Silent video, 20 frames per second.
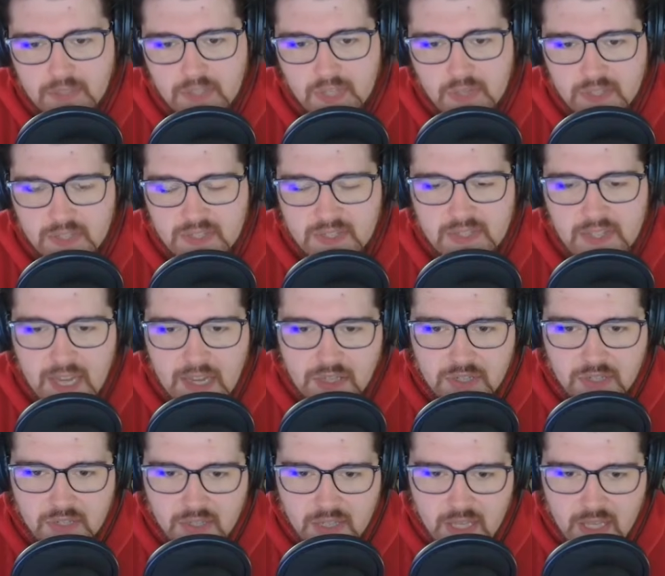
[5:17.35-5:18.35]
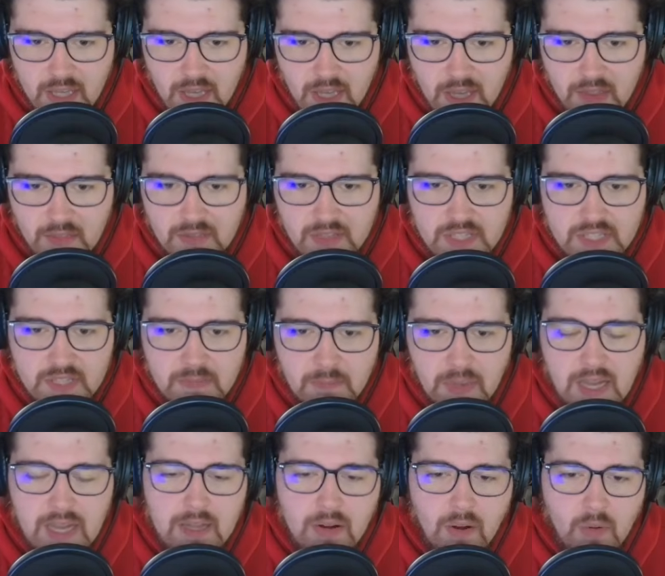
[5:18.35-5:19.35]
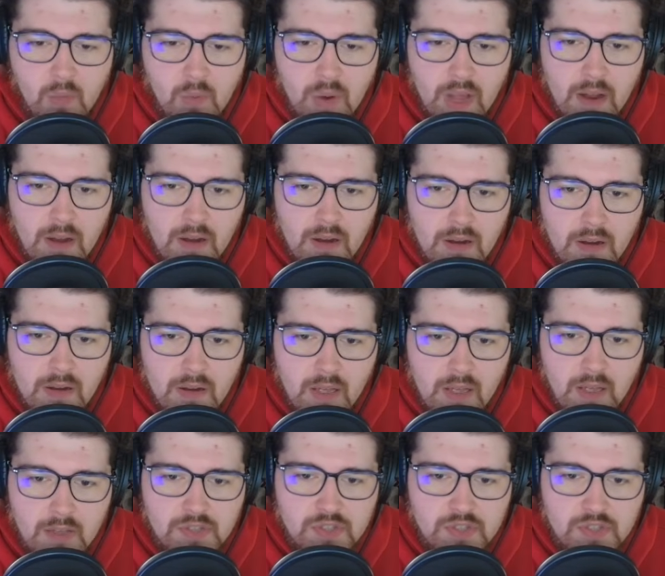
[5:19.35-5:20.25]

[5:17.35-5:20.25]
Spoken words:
So this is actually the spot where